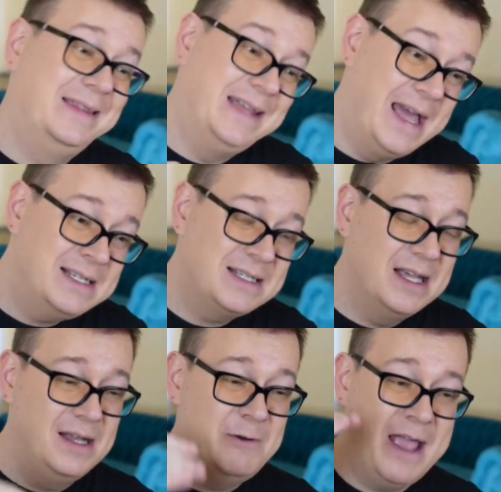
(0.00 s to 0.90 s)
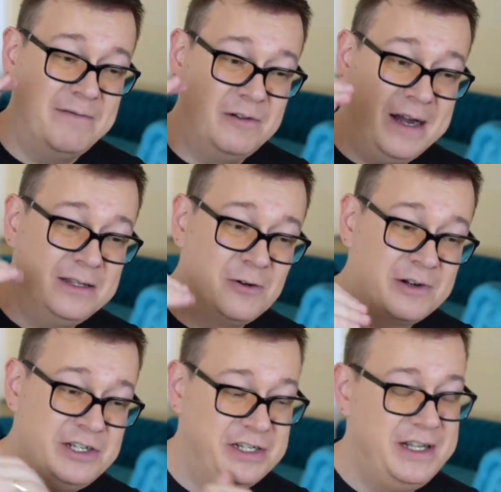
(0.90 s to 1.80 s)
text we have red
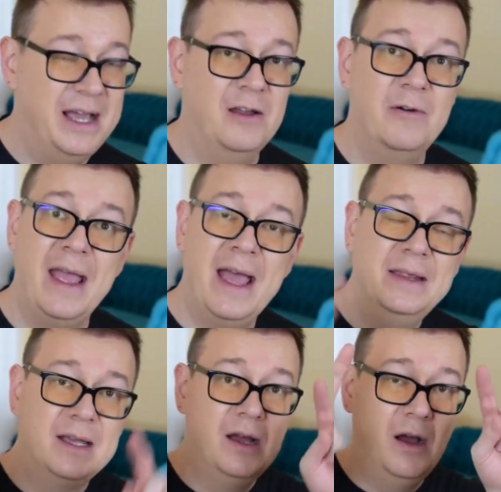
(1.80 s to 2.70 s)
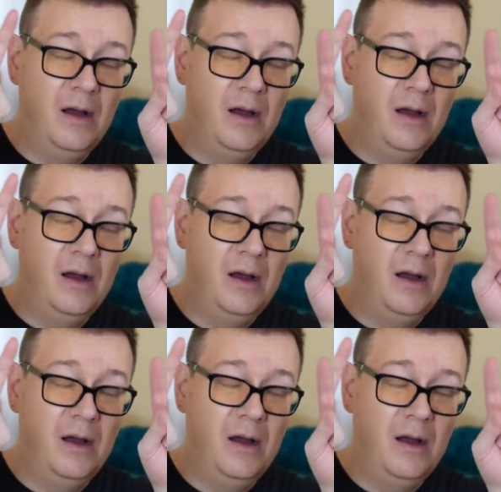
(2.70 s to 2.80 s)
orange and yellow and